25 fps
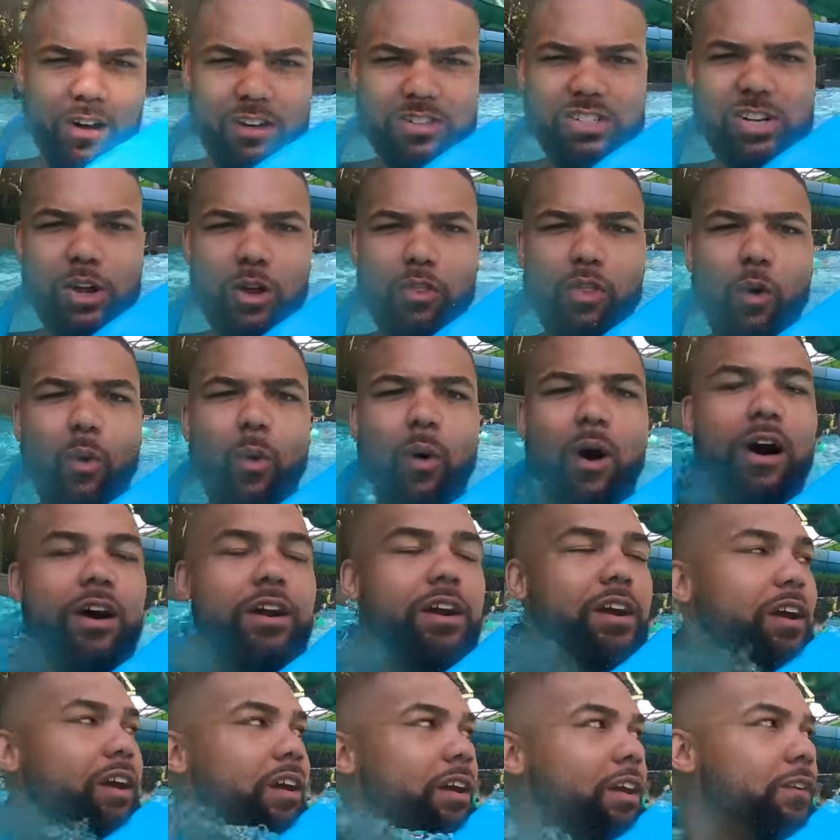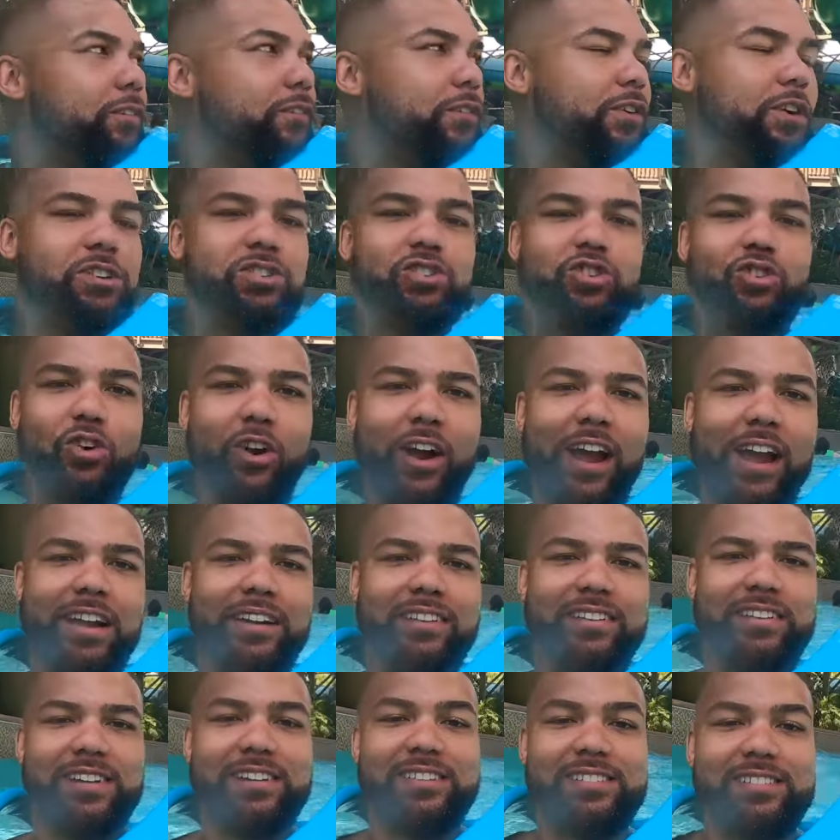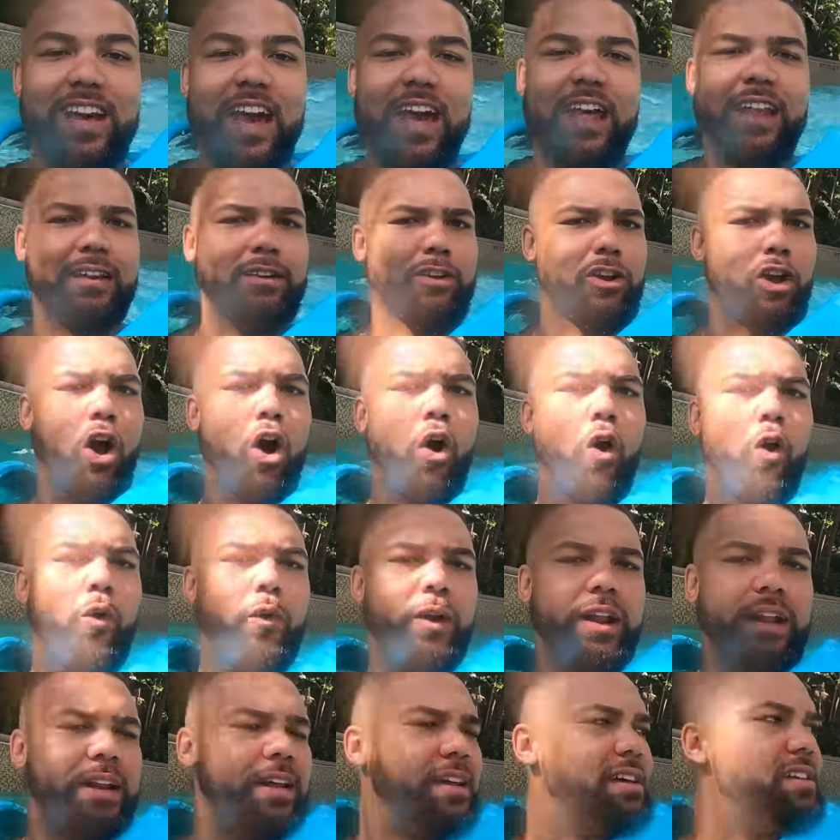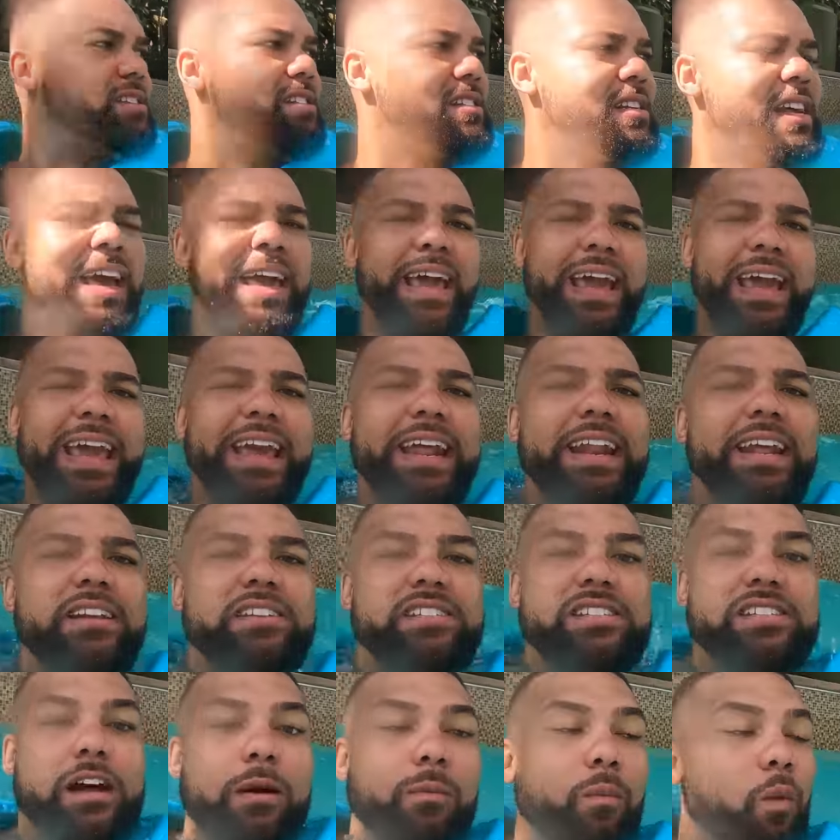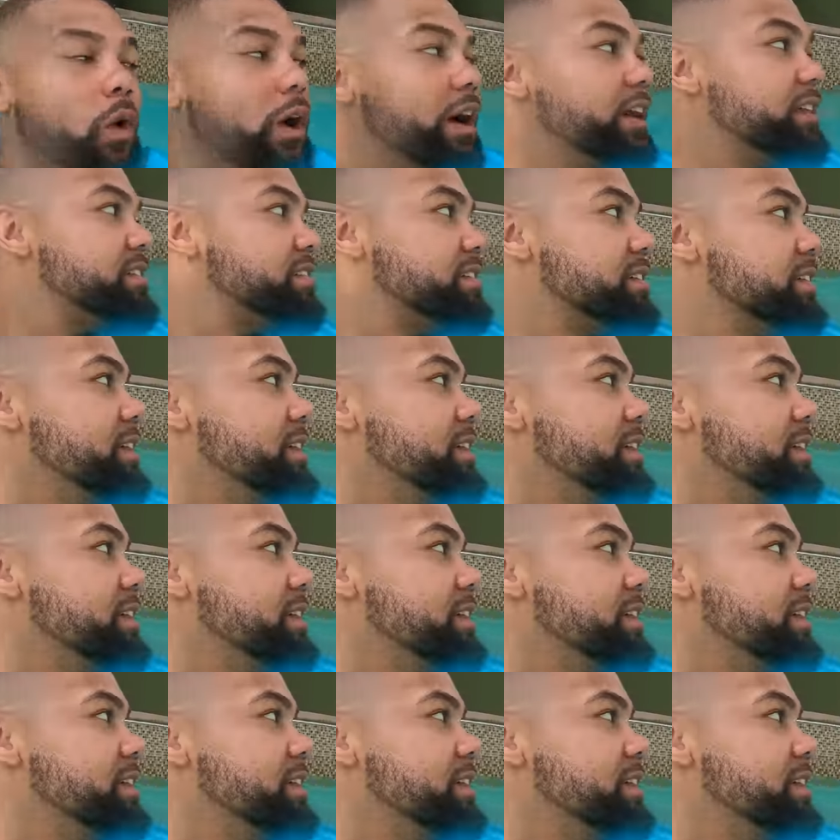also the water feels great. It's not cold, it is heated somewhat.